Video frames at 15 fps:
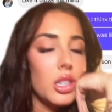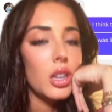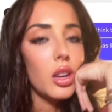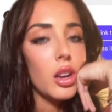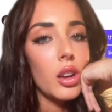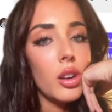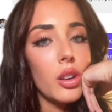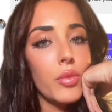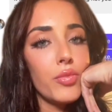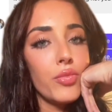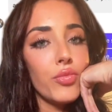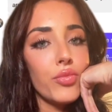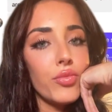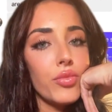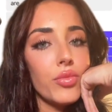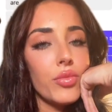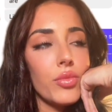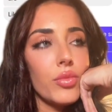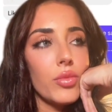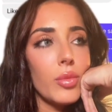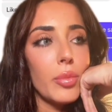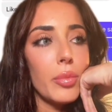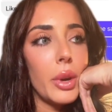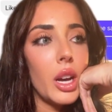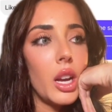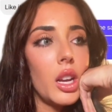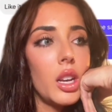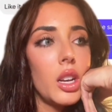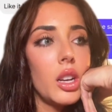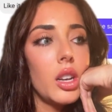But
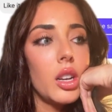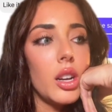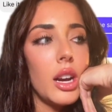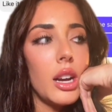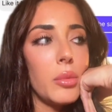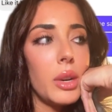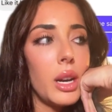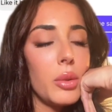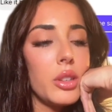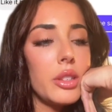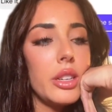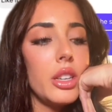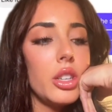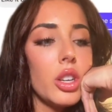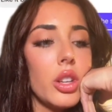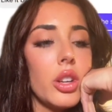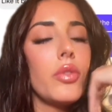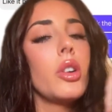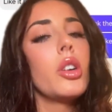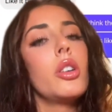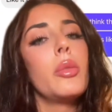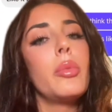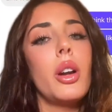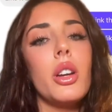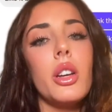Adam and I were seeing each other for about a